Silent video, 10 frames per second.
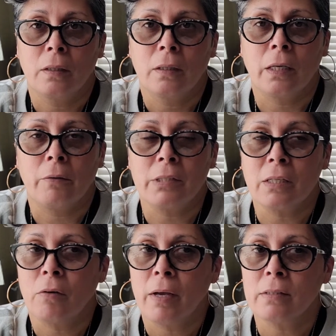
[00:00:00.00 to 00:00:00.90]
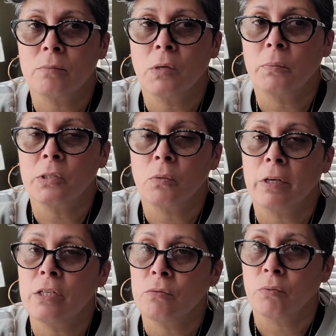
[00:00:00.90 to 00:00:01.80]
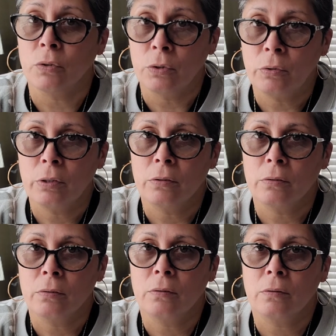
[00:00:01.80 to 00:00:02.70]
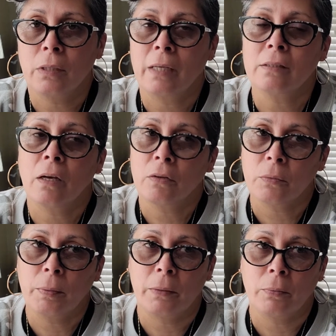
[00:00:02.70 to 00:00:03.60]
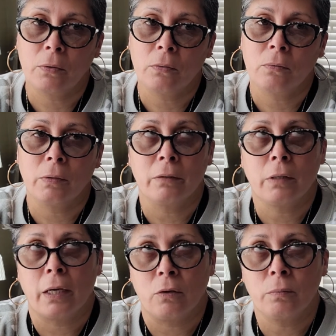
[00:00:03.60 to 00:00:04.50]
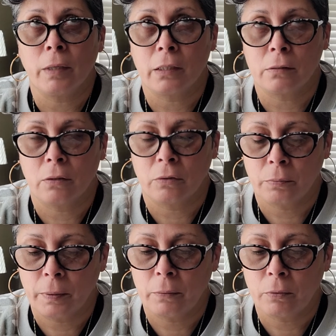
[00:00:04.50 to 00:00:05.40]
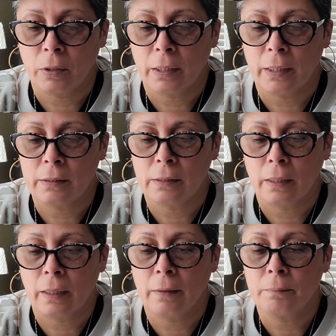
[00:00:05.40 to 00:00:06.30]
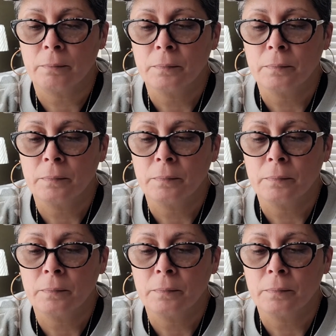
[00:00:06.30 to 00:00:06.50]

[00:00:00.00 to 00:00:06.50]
Now he still has moments where he's rude, not to other people. Well, I hope not to other people. I can't say that.